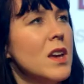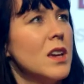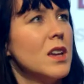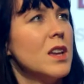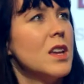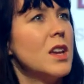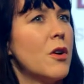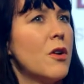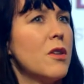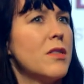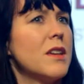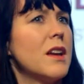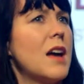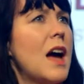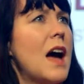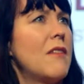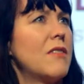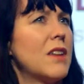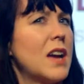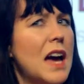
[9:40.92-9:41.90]
you know, I think
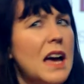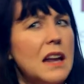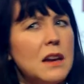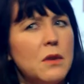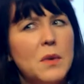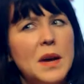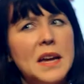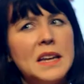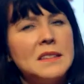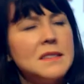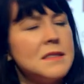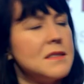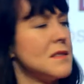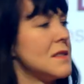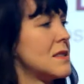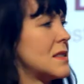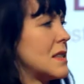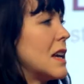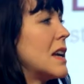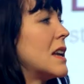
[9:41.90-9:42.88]
having a Halloween
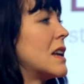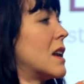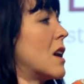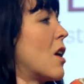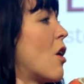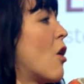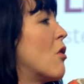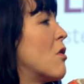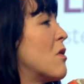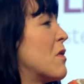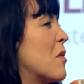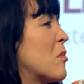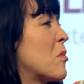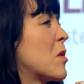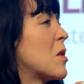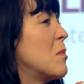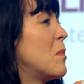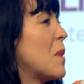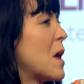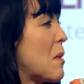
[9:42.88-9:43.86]
scene in a horror film
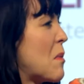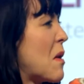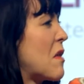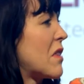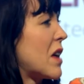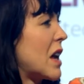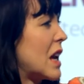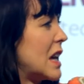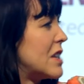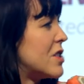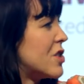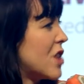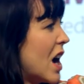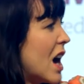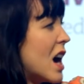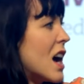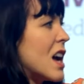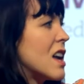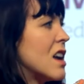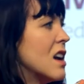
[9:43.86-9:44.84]
could be a bit of a
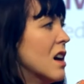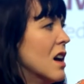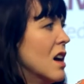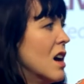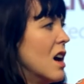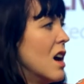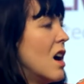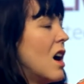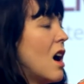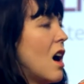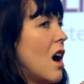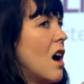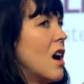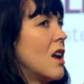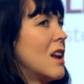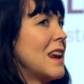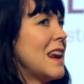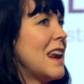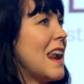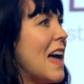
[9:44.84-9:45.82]
cliche,
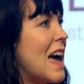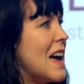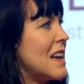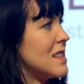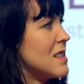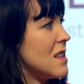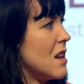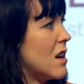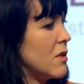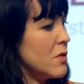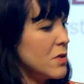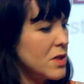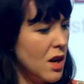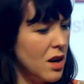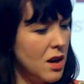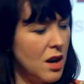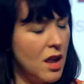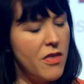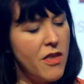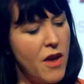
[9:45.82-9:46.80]
unless, I was
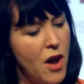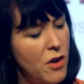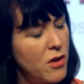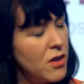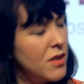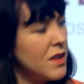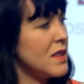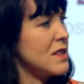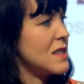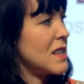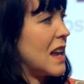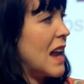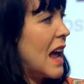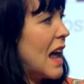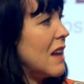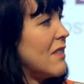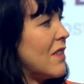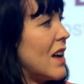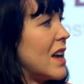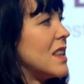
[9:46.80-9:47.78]
kind of like, the only thing that's going to
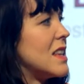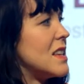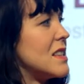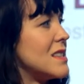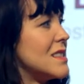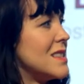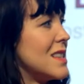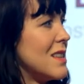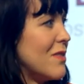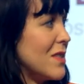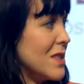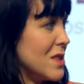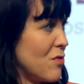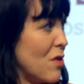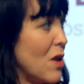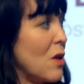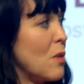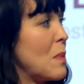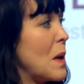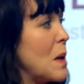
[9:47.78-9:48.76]
elevate this is if it's
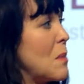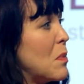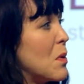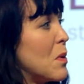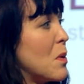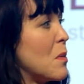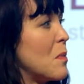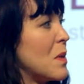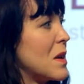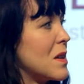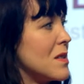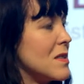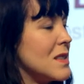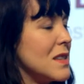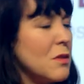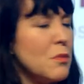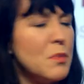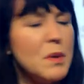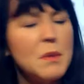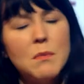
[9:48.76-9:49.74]
real people, because
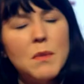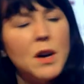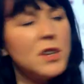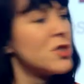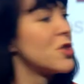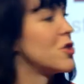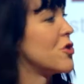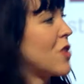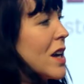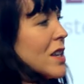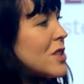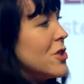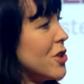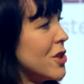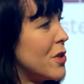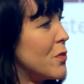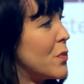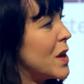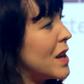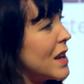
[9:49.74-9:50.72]
it'll be much stranger
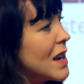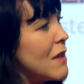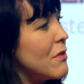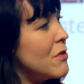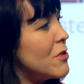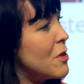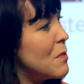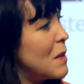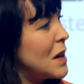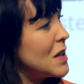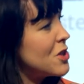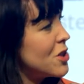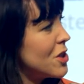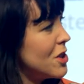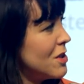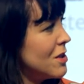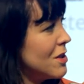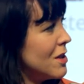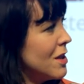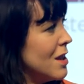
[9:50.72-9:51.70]
than we can ever
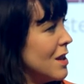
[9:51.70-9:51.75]
imagine.